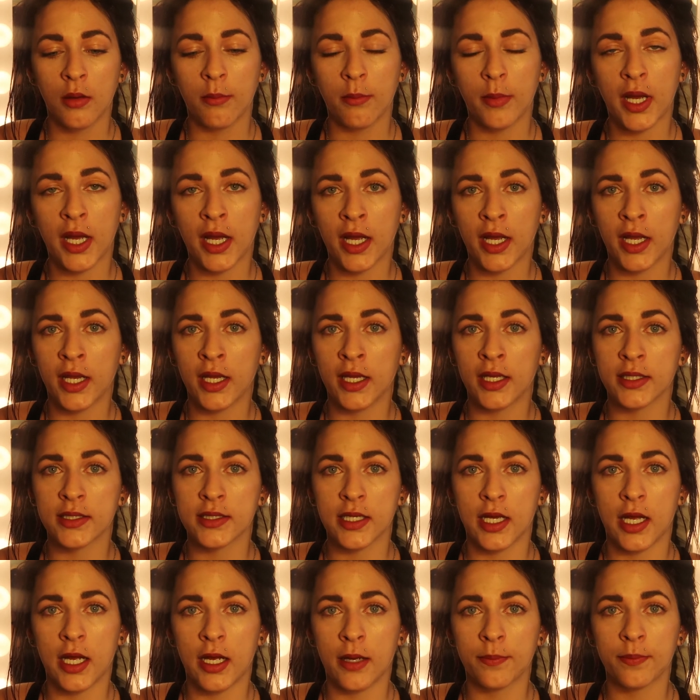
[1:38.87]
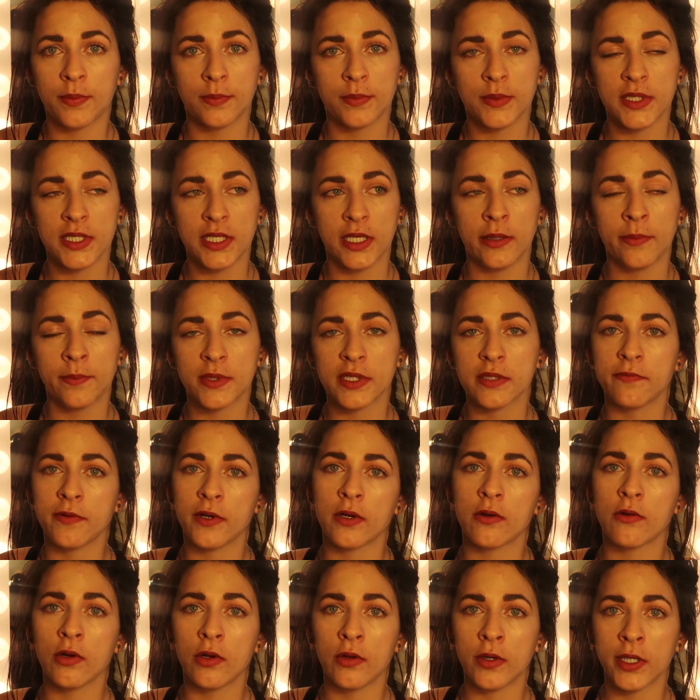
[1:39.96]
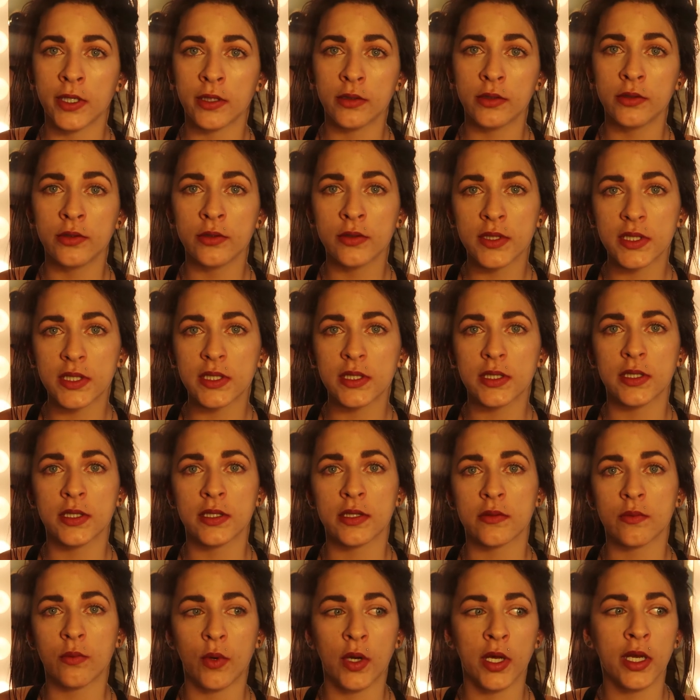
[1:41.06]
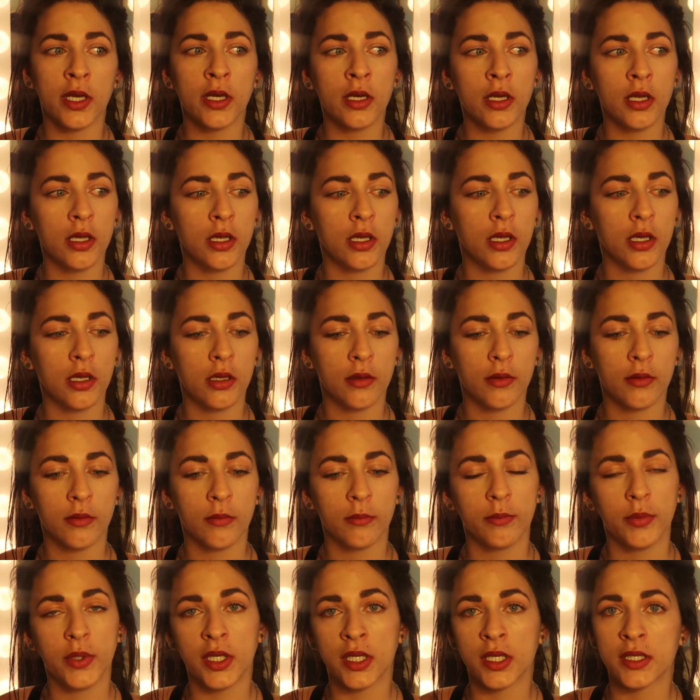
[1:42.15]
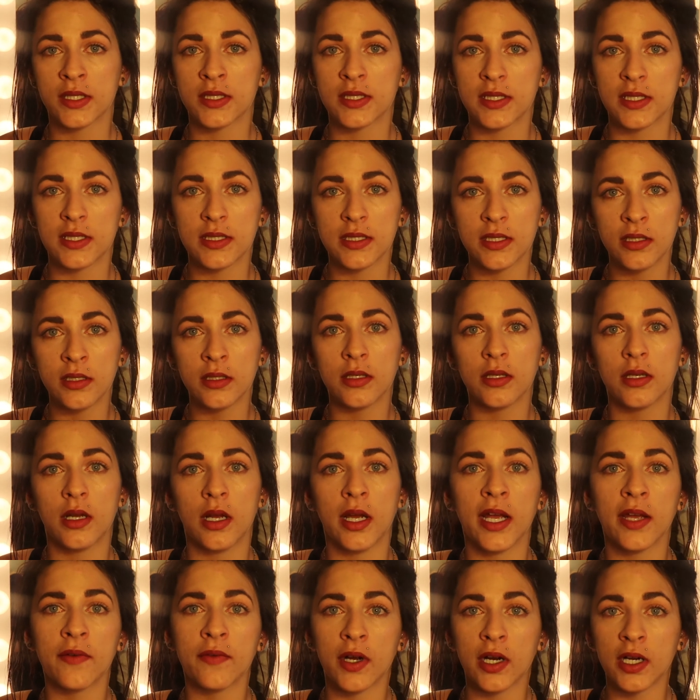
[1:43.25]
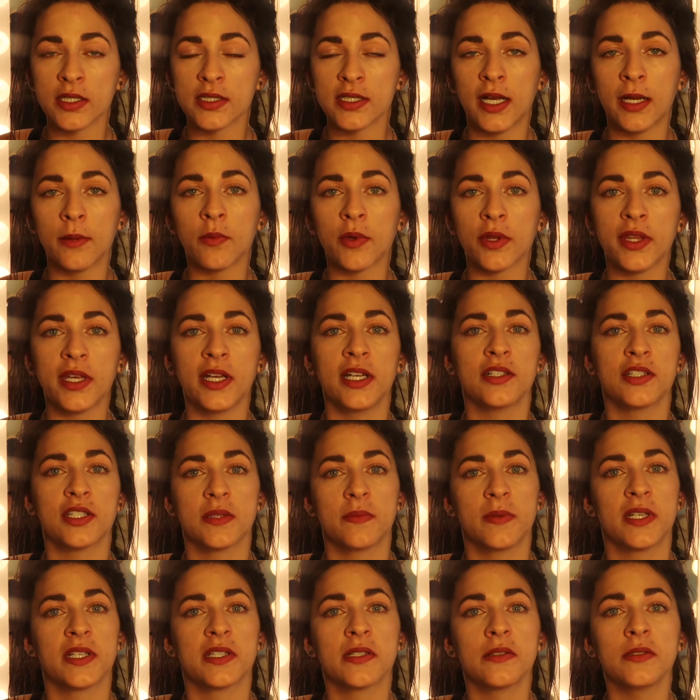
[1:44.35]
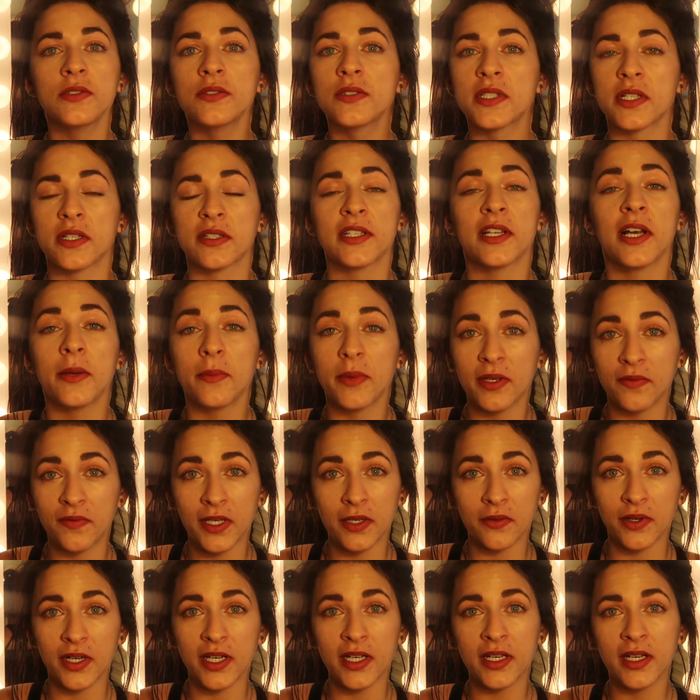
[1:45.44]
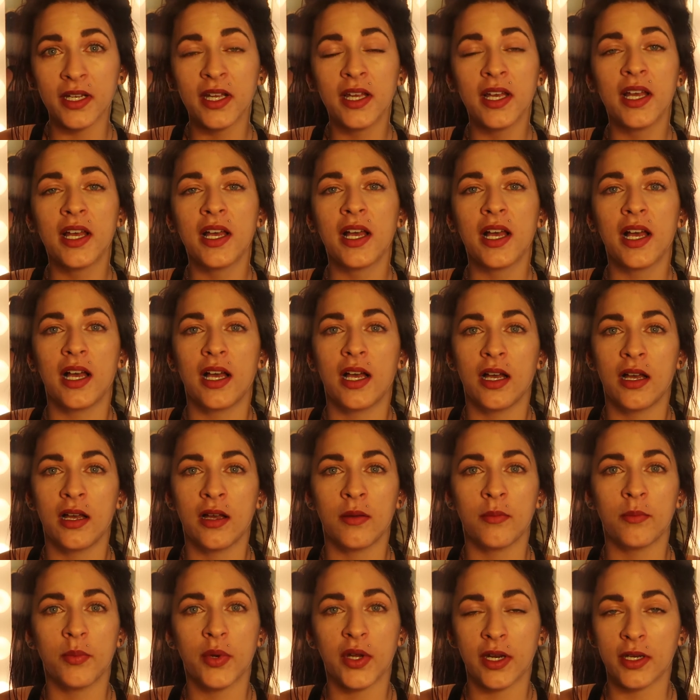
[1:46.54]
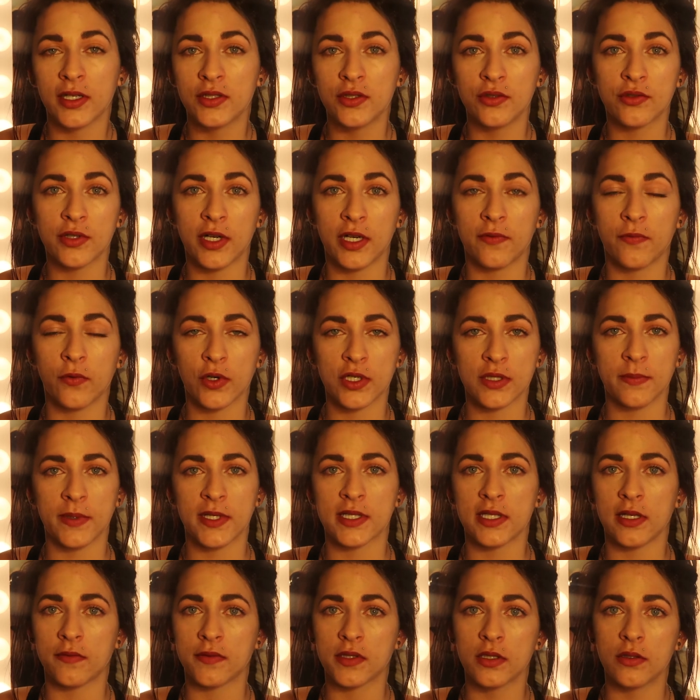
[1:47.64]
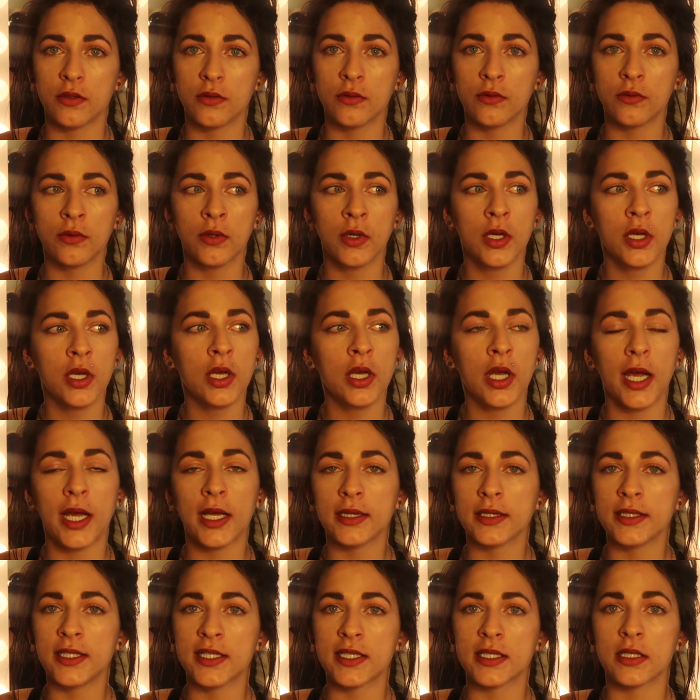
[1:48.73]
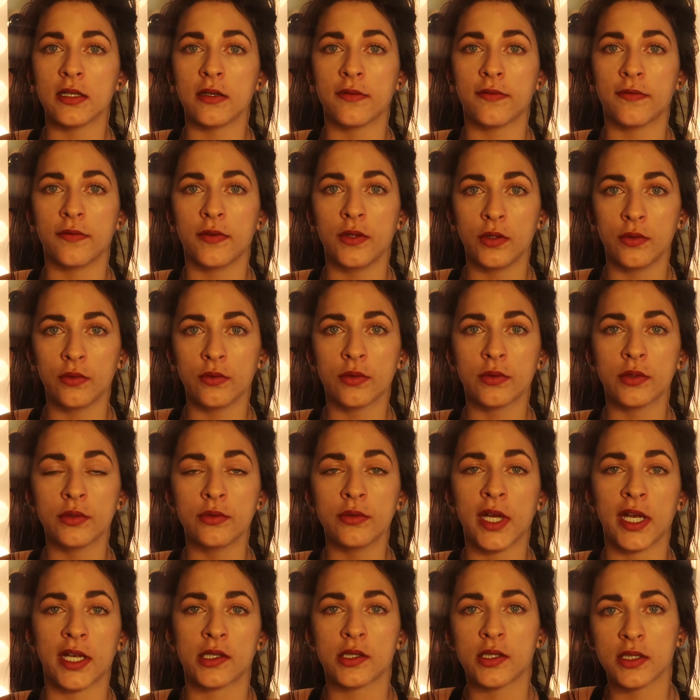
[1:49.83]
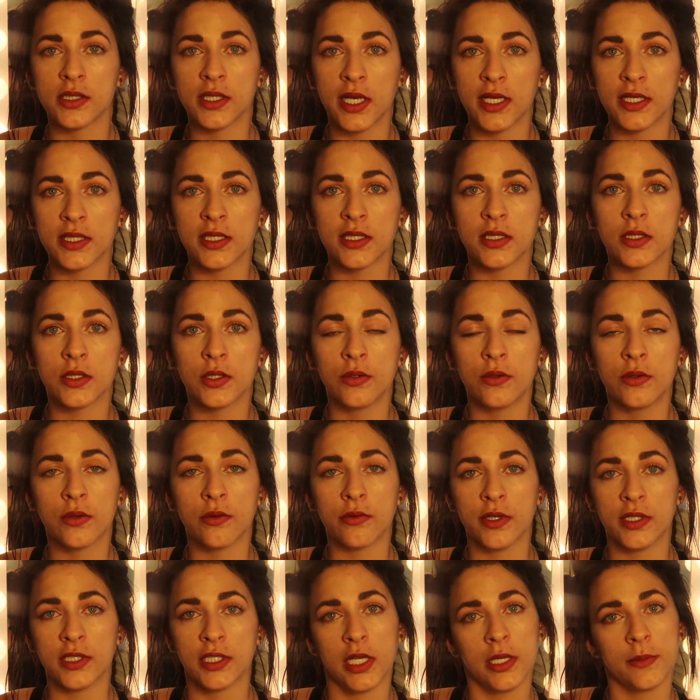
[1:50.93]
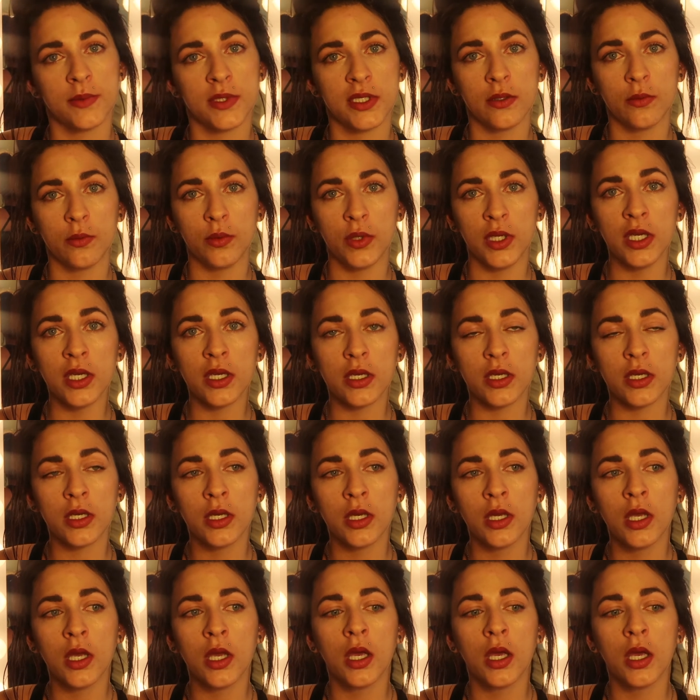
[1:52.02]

My top tips for growing glutes is one, being consistent. I have a hard time with that just because glutes are not my favorite. But I do try to force myself to do at least a few glute exercises 2 to 3 times a week.